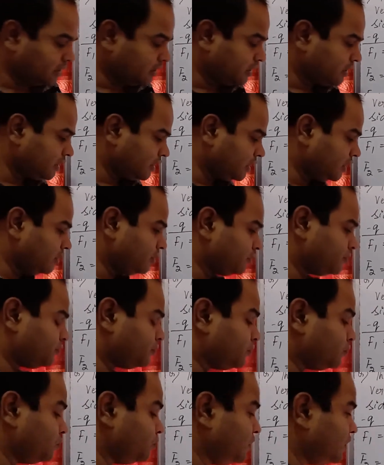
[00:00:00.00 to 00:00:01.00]
if
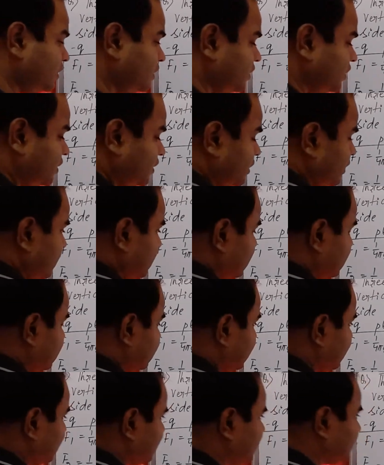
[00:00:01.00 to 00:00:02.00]
we
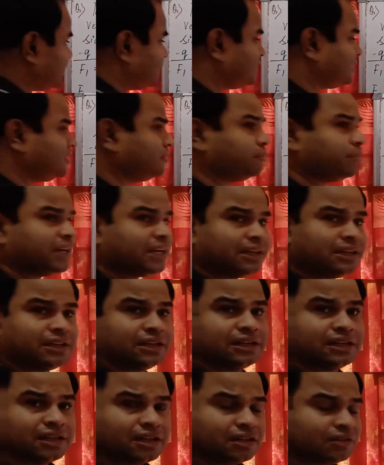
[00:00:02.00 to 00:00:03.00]
take
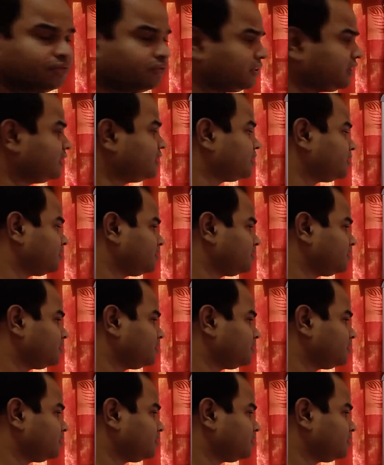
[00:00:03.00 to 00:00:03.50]
symmetrical figure,